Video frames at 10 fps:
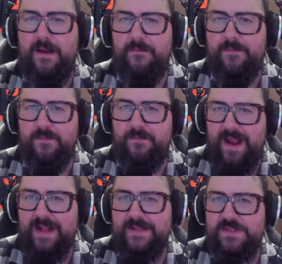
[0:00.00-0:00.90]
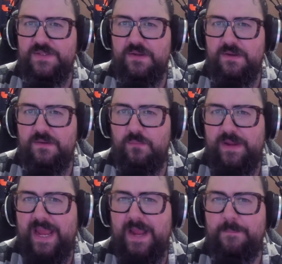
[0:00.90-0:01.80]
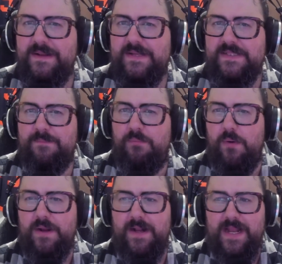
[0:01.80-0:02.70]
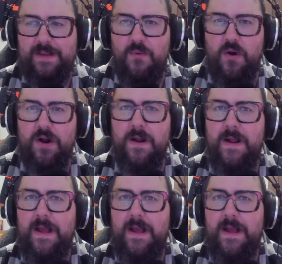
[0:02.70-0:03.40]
for fans, we can't be disappointed anymore.